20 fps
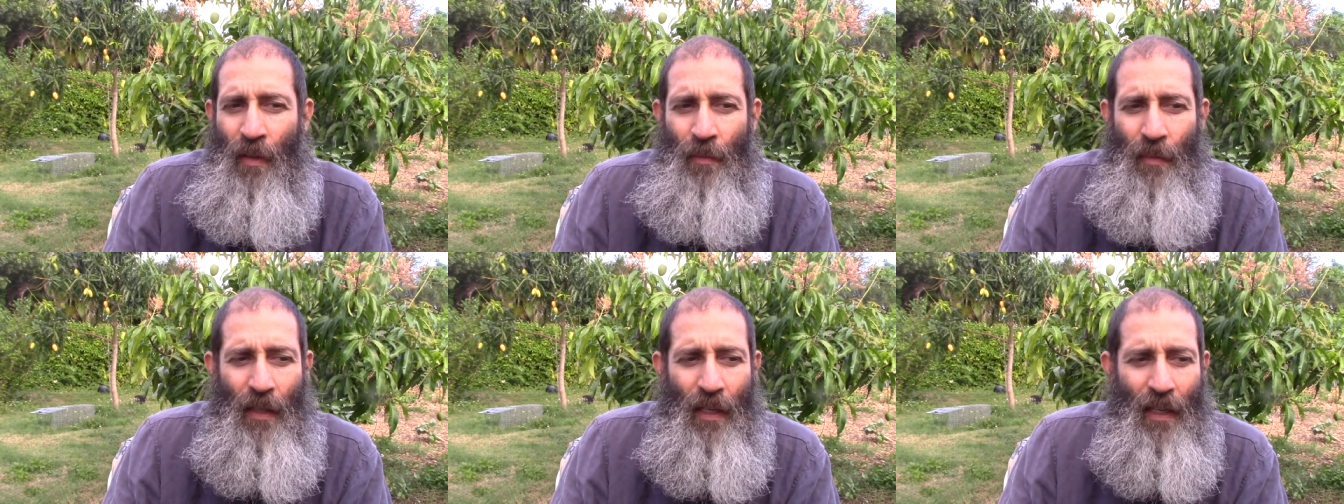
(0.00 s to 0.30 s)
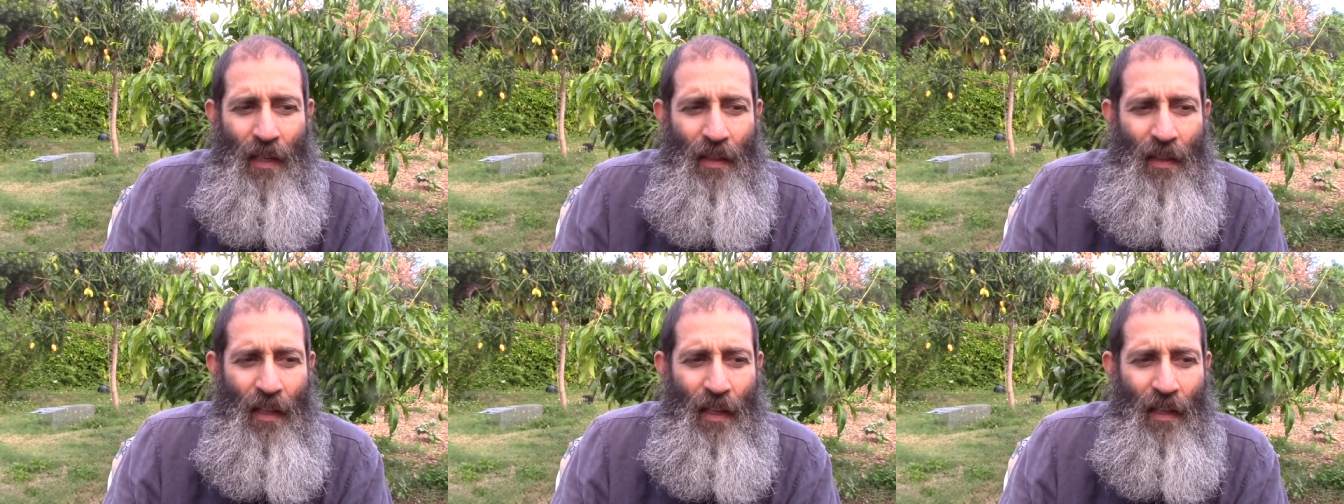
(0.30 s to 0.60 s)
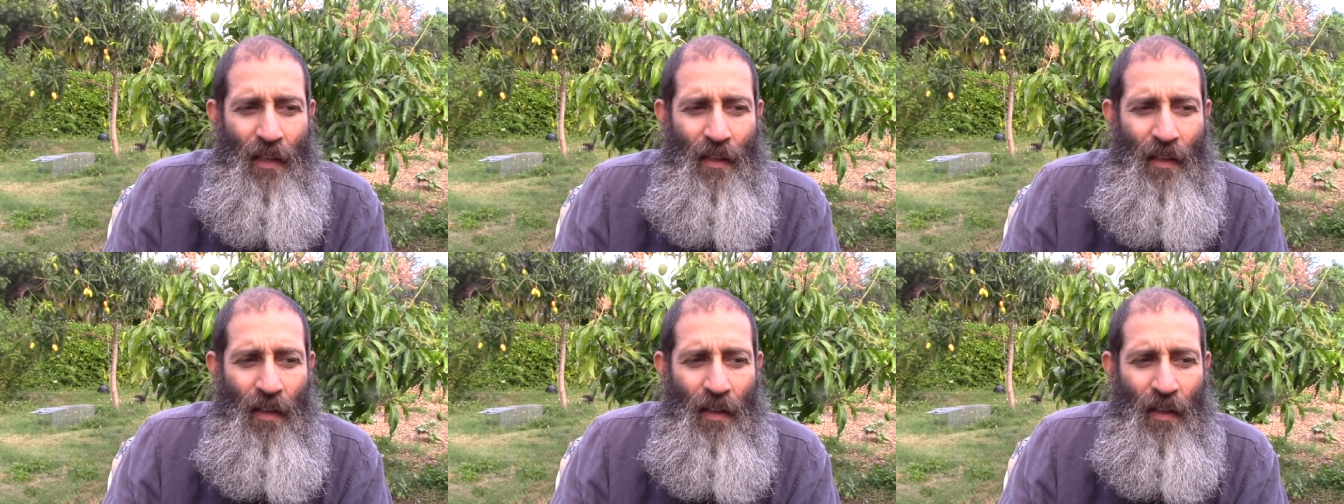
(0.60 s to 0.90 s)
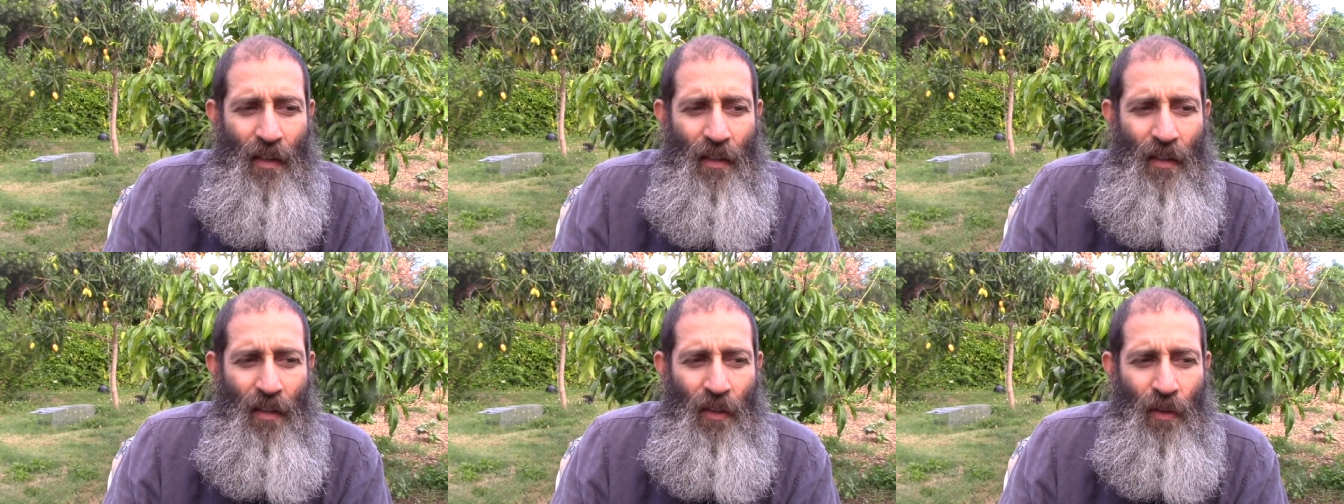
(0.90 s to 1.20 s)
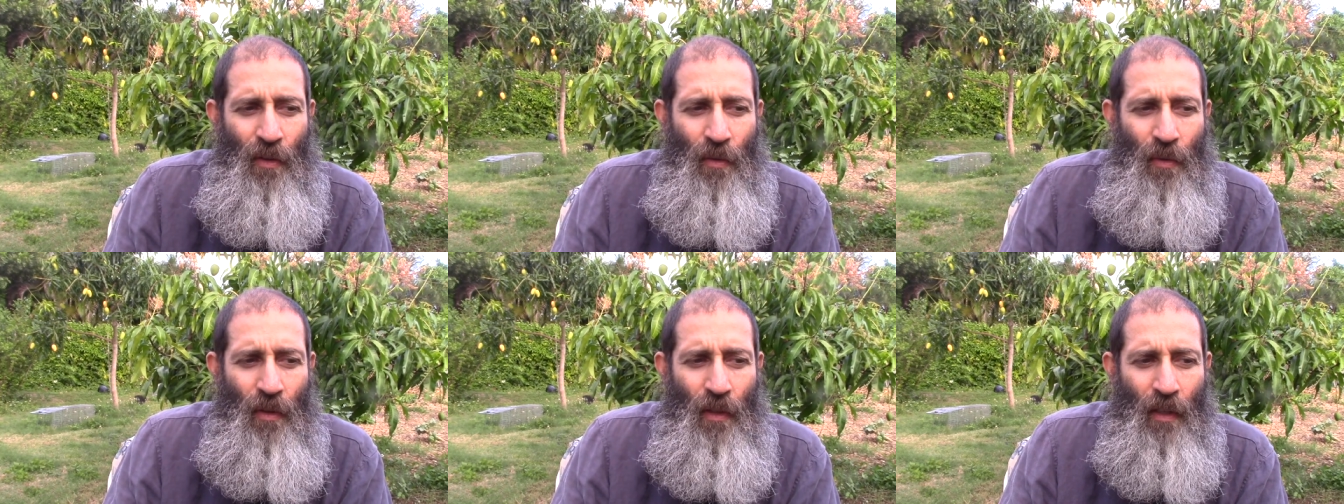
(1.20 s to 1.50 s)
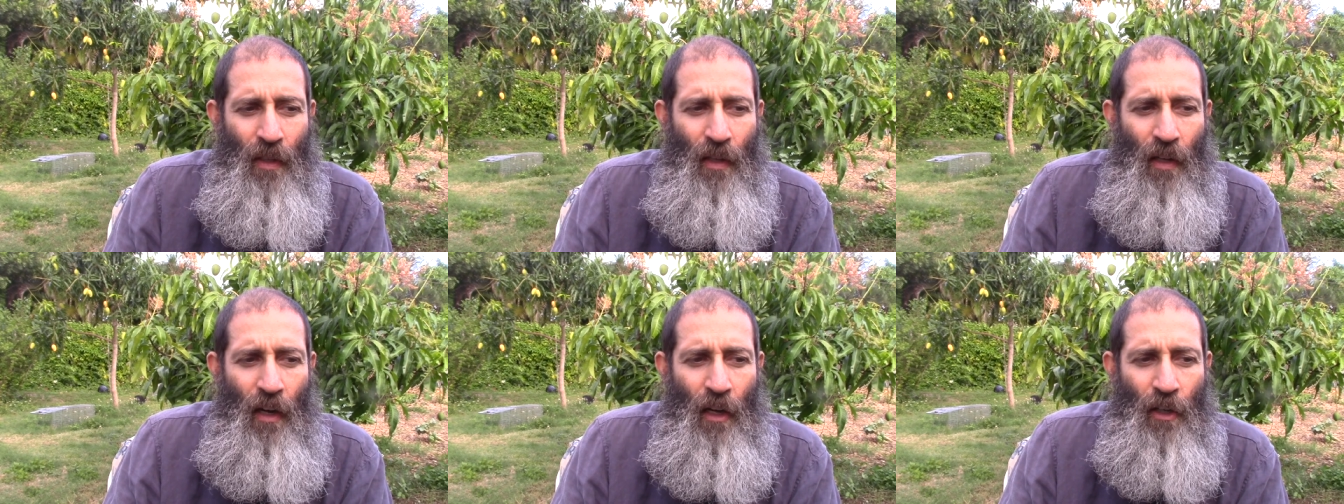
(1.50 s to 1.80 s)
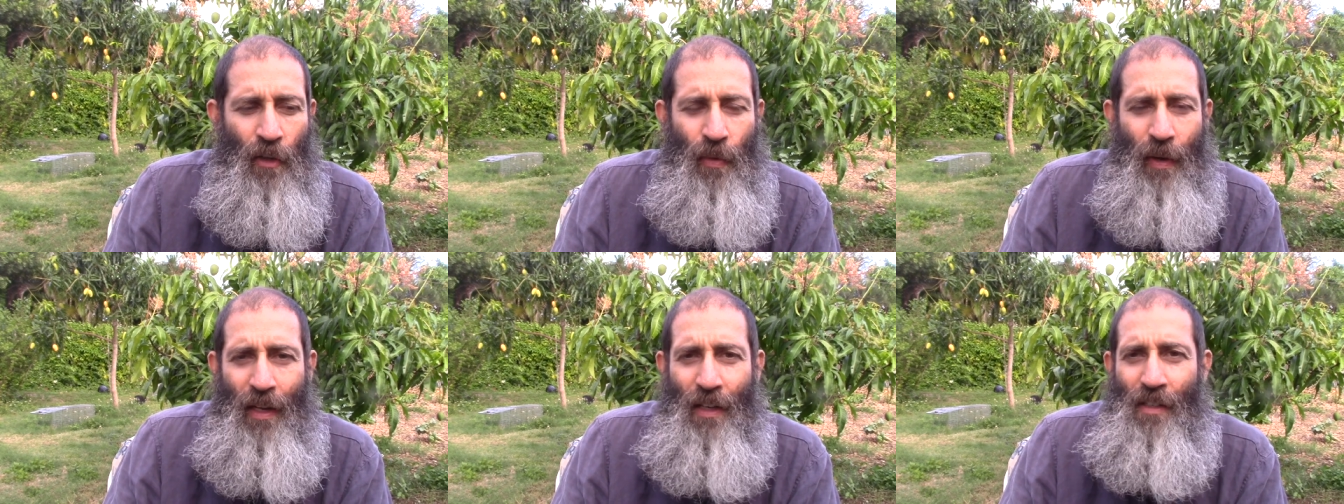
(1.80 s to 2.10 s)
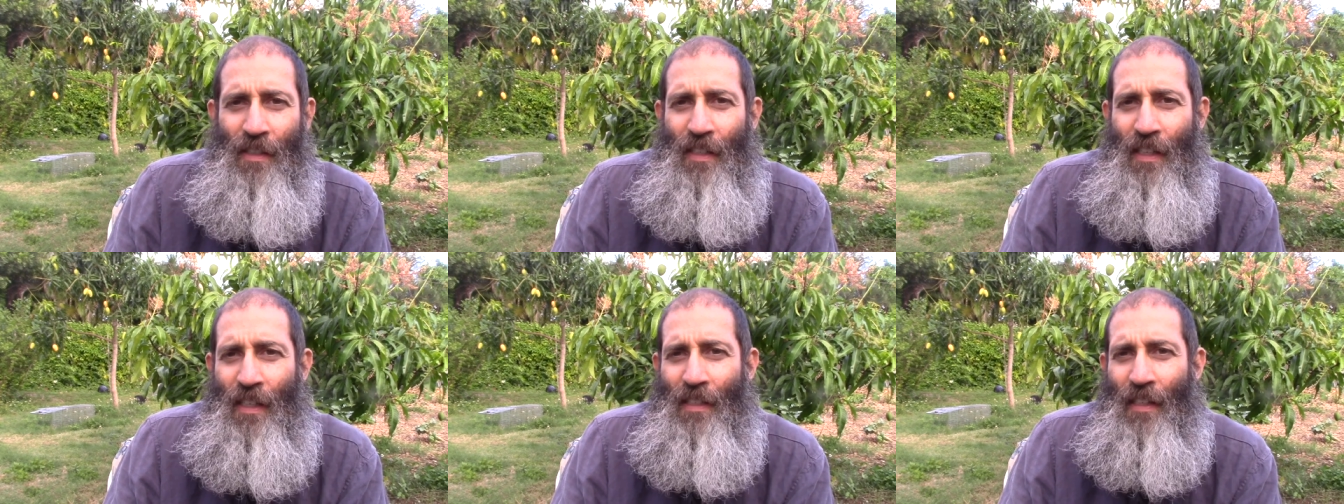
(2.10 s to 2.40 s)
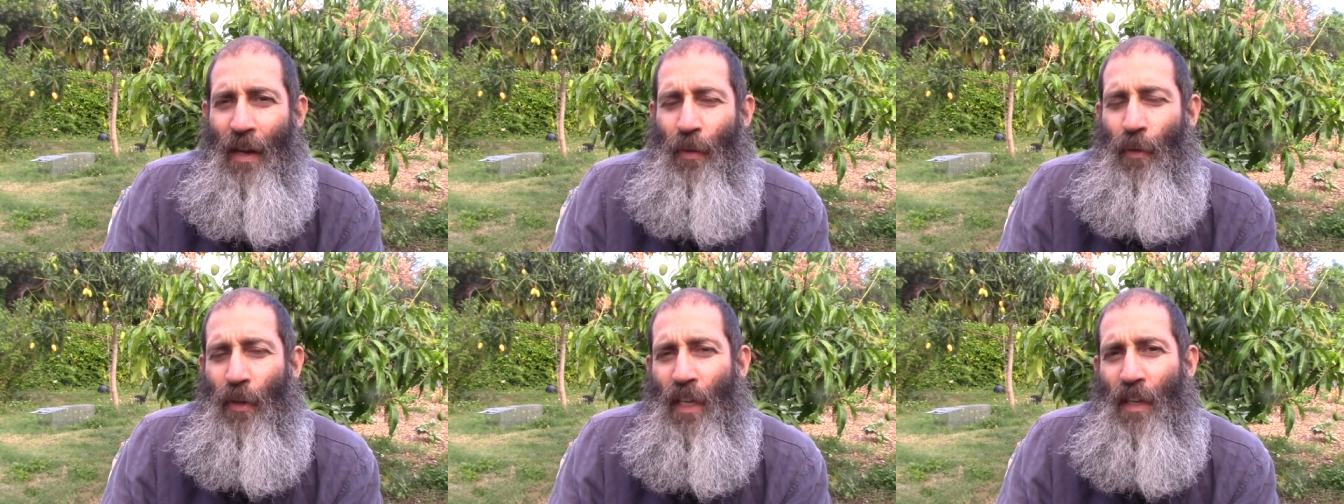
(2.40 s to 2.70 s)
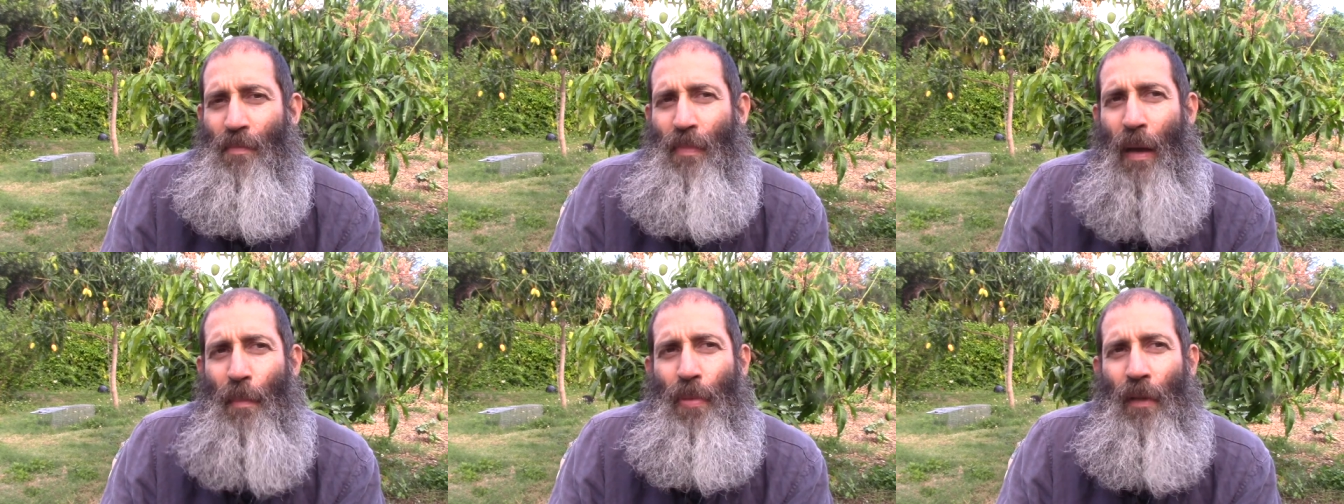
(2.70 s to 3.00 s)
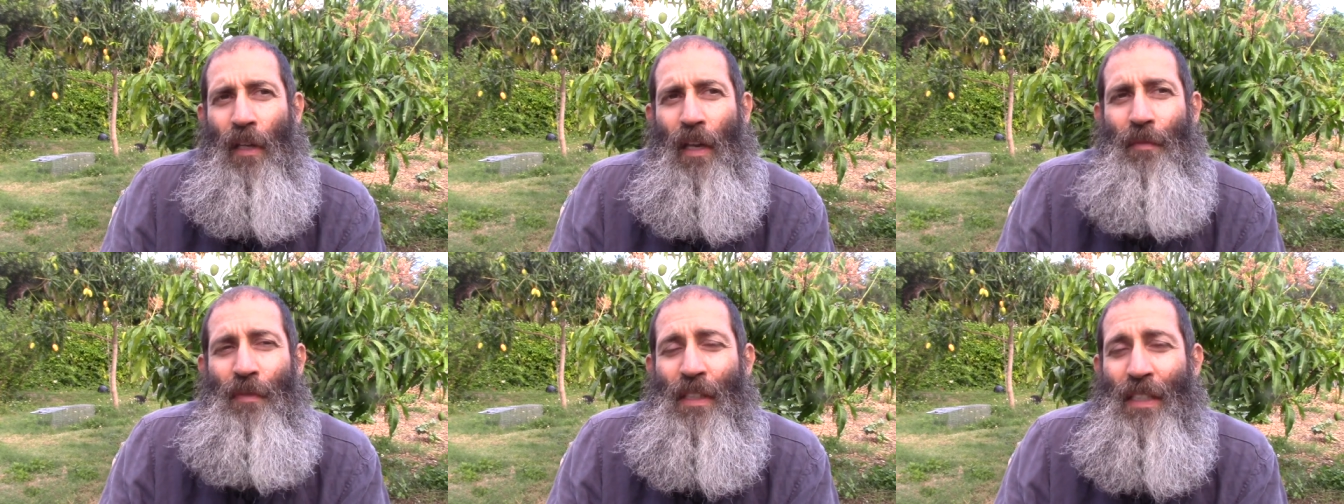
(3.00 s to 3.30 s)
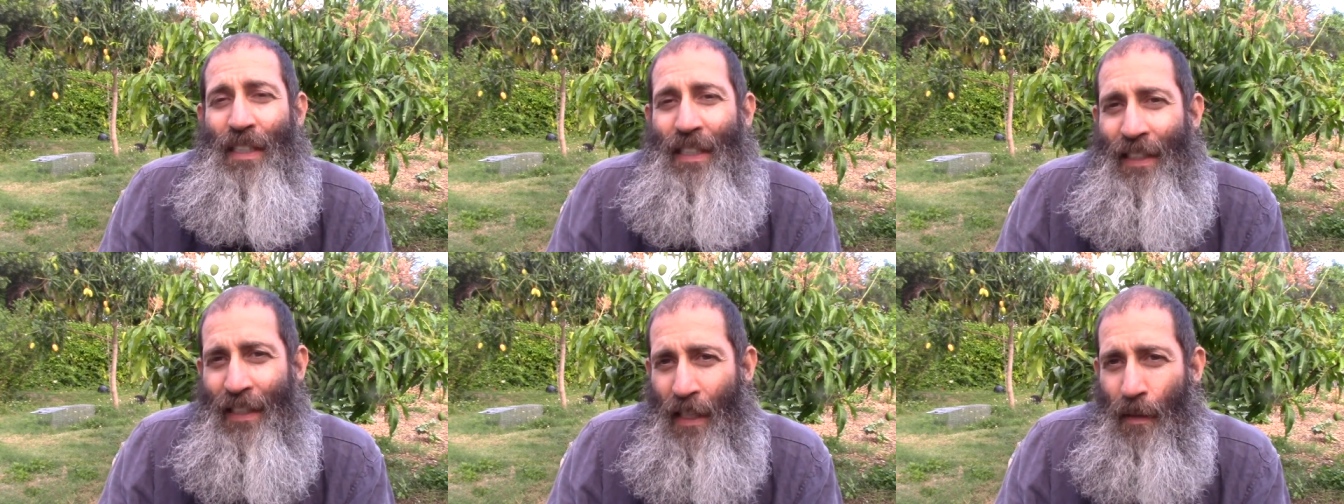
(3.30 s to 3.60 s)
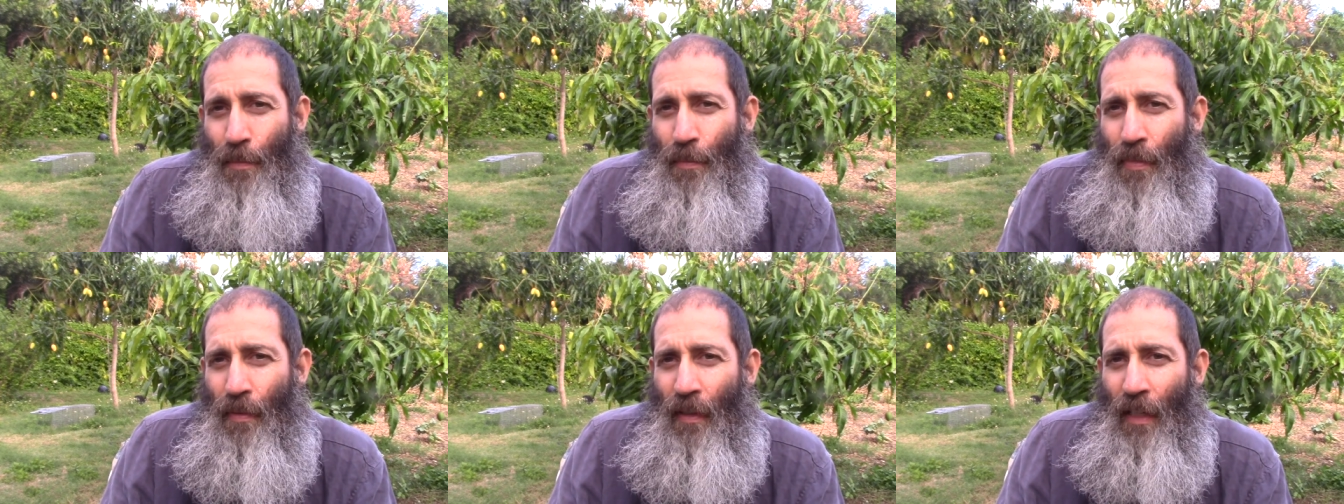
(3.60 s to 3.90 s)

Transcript: And we got to think, uh, you know, our Creator says, "I will give my beloved sleep."